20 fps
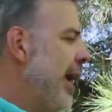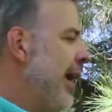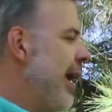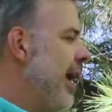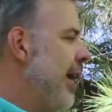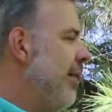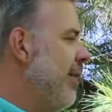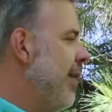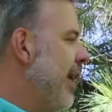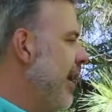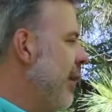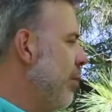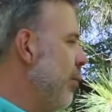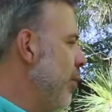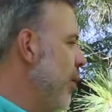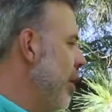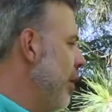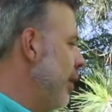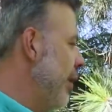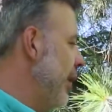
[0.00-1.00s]
and they
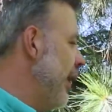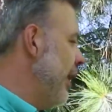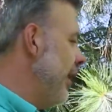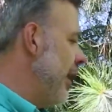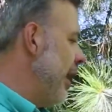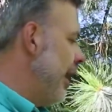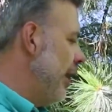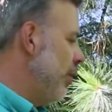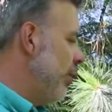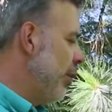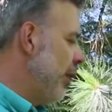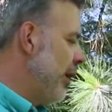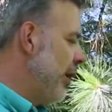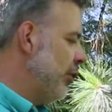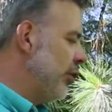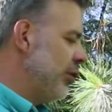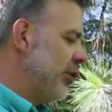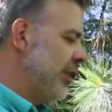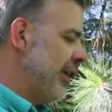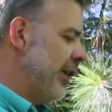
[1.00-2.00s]
really uh, were
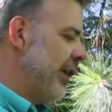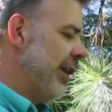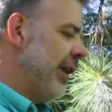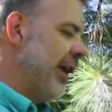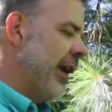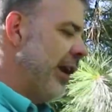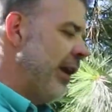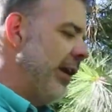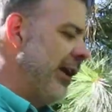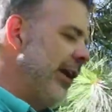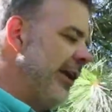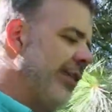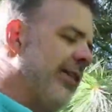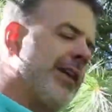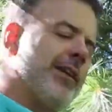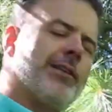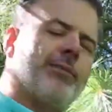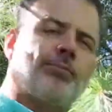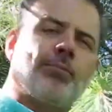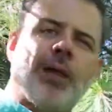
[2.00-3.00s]
interested uh, in
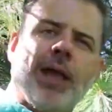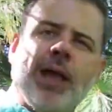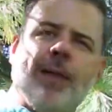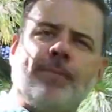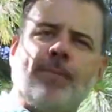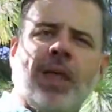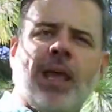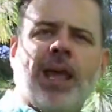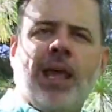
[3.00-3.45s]
this plant.